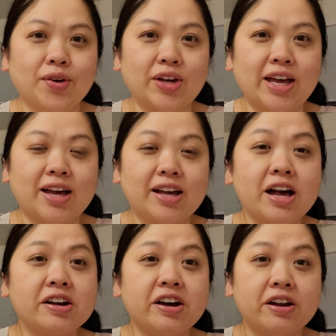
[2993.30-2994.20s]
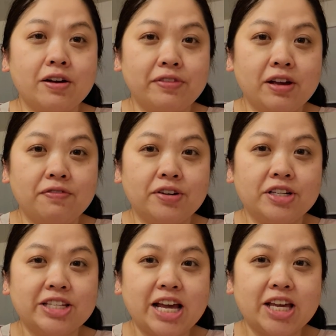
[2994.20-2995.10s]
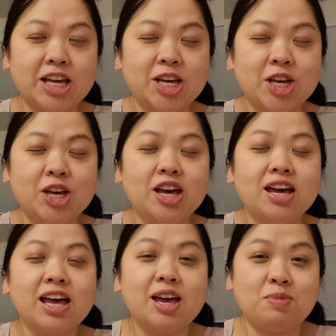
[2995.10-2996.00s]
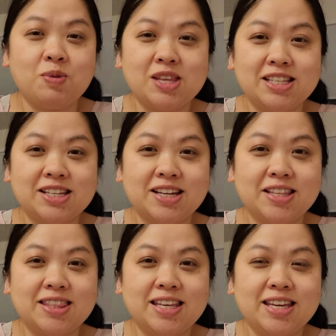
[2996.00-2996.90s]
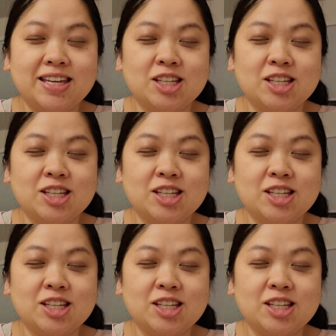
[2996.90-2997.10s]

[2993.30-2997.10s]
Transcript: Okay, I got cut off there for a second and maybe that's a good thing.